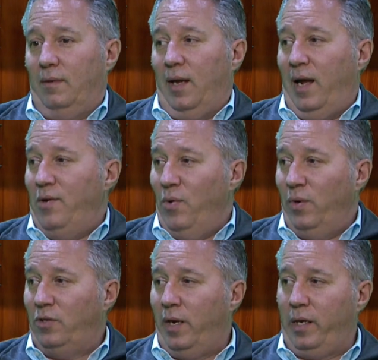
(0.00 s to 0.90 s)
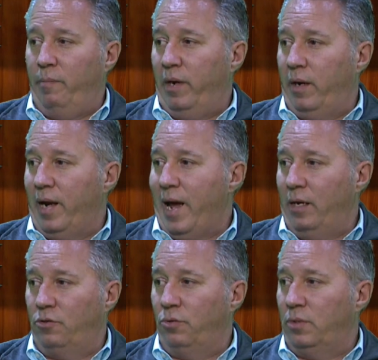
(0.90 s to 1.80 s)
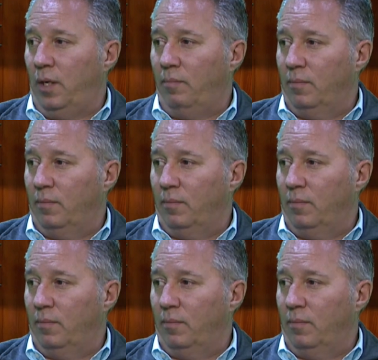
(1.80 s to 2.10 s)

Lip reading: I know we're talking about a 9-2 team,